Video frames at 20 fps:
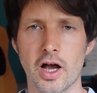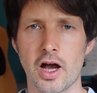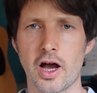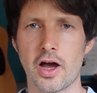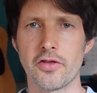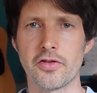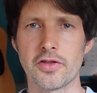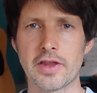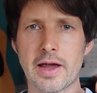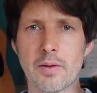
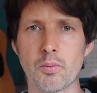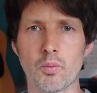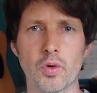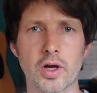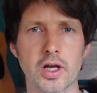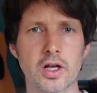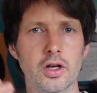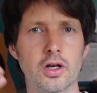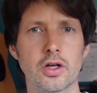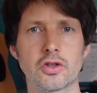and then
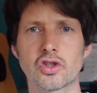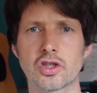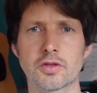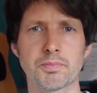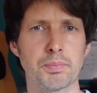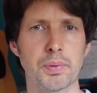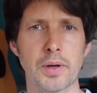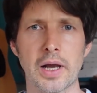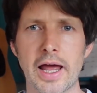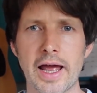we're going to
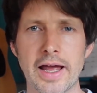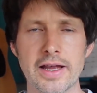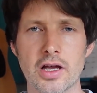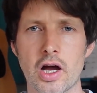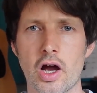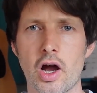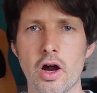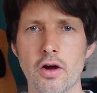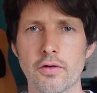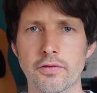just play
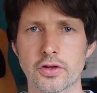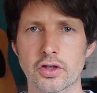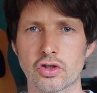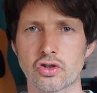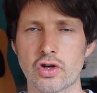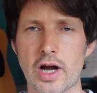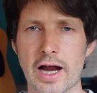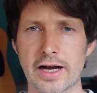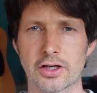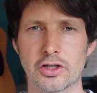over the
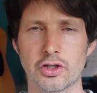track.